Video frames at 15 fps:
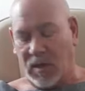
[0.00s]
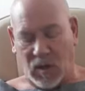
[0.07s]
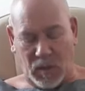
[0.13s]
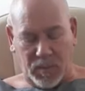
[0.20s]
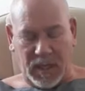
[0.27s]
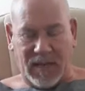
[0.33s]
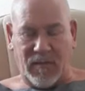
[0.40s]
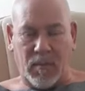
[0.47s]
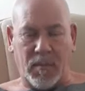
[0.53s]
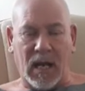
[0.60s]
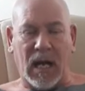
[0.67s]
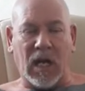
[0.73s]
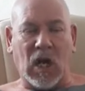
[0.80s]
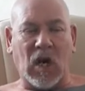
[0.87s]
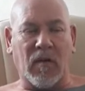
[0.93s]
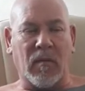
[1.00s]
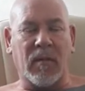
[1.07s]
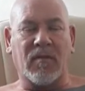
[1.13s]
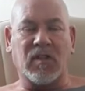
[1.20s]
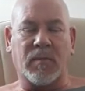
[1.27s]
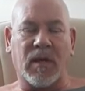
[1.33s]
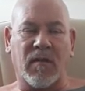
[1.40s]
got a bit of a belly on him. He
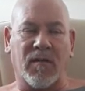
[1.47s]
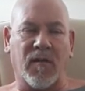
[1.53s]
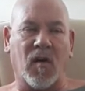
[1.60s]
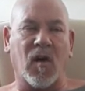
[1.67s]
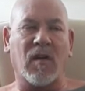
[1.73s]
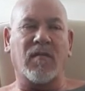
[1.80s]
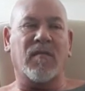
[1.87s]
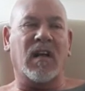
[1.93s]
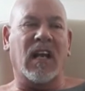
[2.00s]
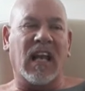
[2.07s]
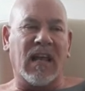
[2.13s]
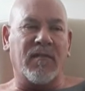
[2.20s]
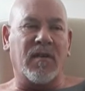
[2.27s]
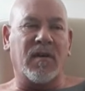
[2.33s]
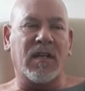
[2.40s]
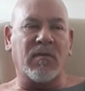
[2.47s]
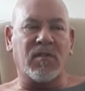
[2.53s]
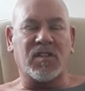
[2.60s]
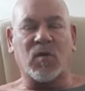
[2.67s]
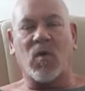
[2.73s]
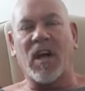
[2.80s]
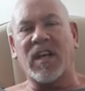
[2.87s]
was about 5'11", he
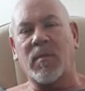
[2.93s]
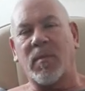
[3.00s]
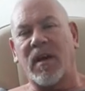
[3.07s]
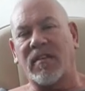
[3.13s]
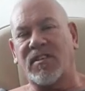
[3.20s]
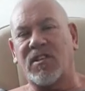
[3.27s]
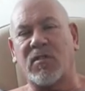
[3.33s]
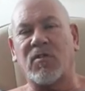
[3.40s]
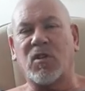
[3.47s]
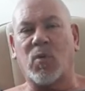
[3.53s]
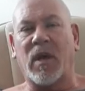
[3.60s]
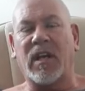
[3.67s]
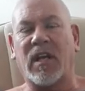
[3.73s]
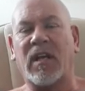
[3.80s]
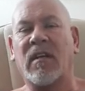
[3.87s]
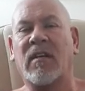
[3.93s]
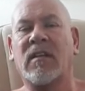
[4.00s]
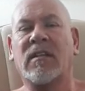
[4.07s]
must have weighed about 220.